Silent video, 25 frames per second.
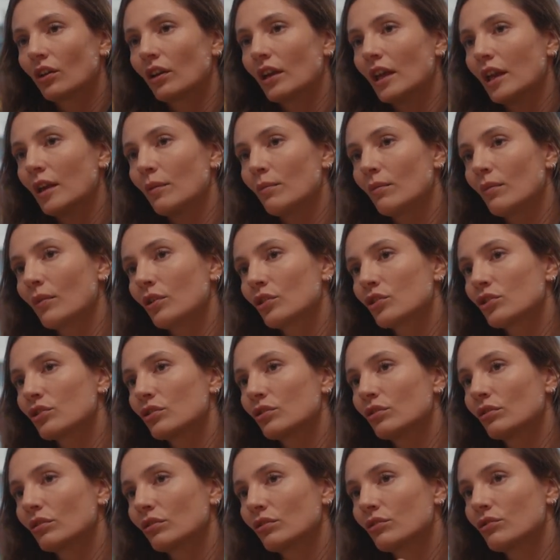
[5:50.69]

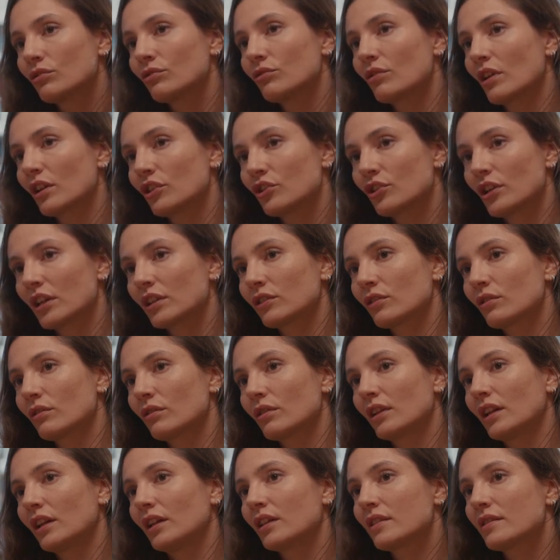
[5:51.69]
emotional
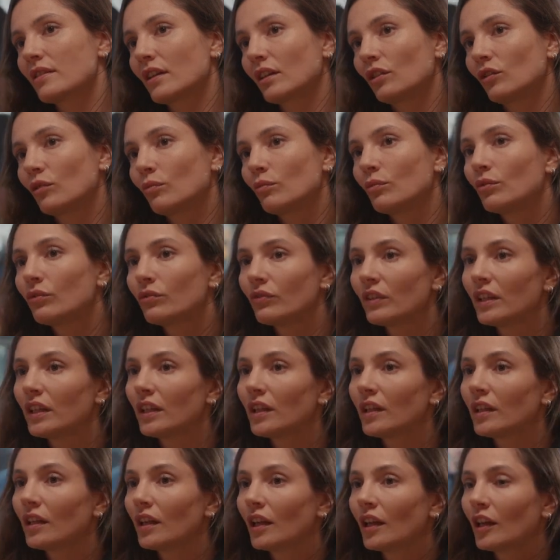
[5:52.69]
trajectory inside the
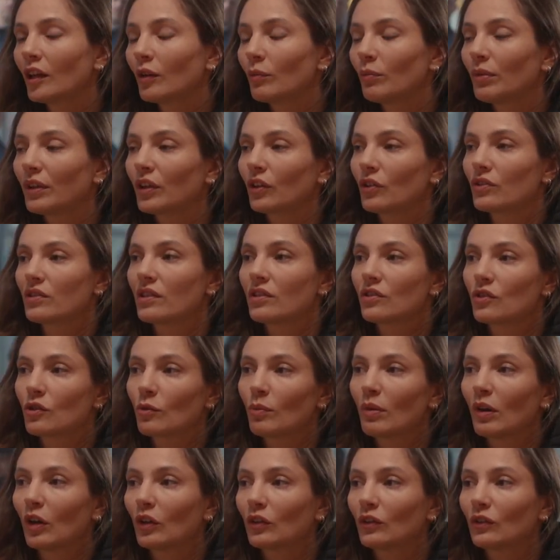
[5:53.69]
movie because it's
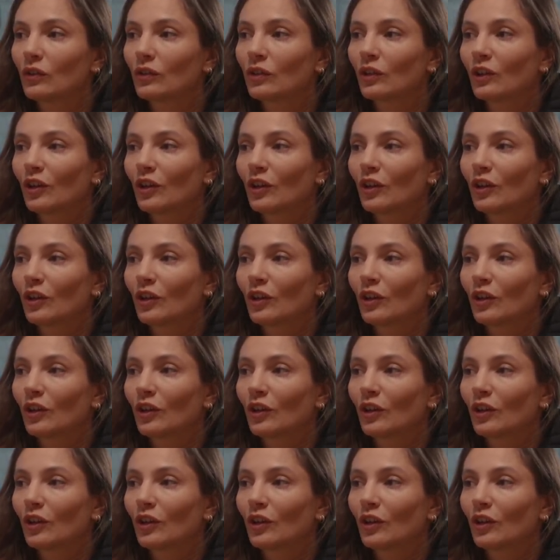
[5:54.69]
about